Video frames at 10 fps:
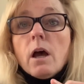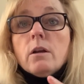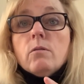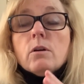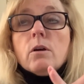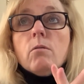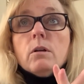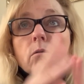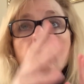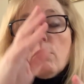I know the
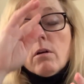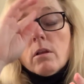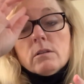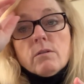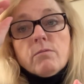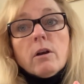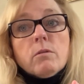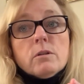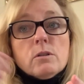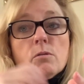coconut oil is a
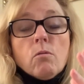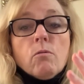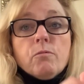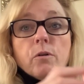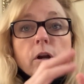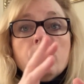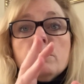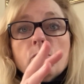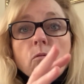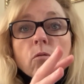fragrance
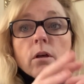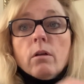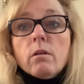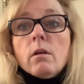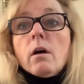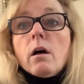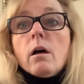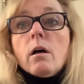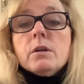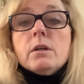fragrance oil
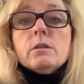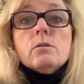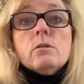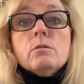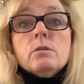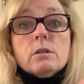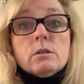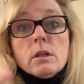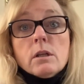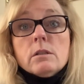um, because there's no
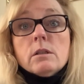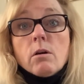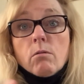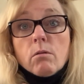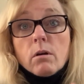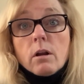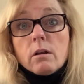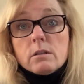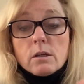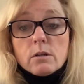such thing as a coconut
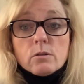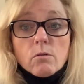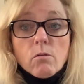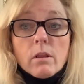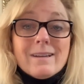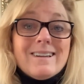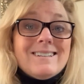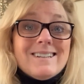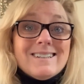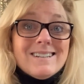essential oil.
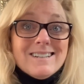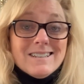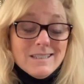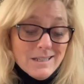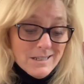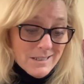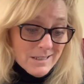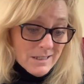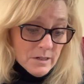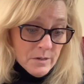It doesn't
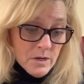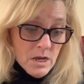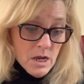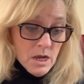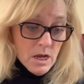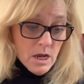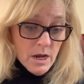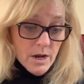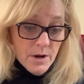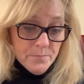exist.
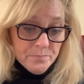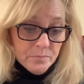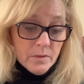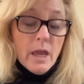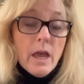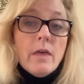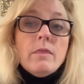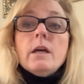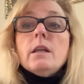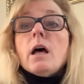Um, and
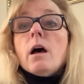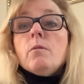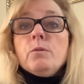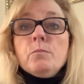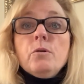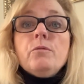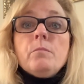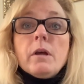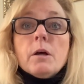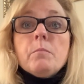then uh, remove your
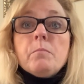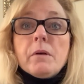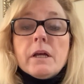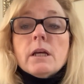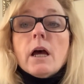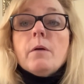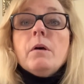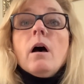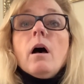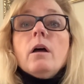makeup at bedtime.
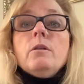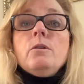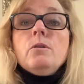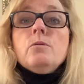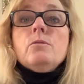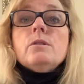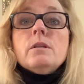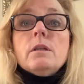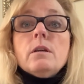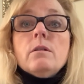Use
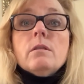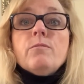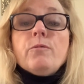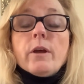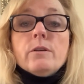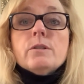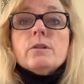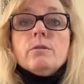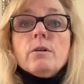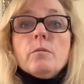the, the face
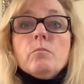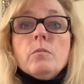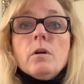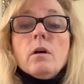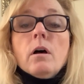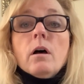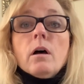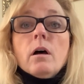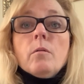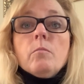serum
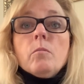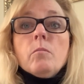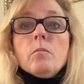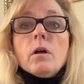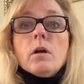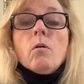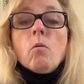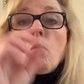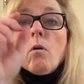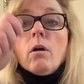um,
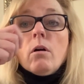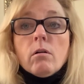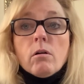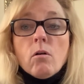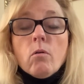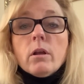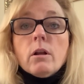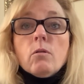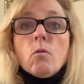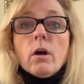or
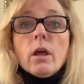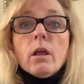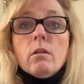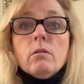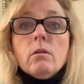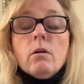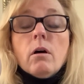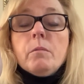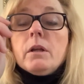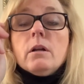coconut oil,
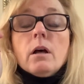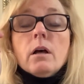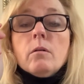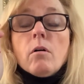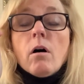I mean um,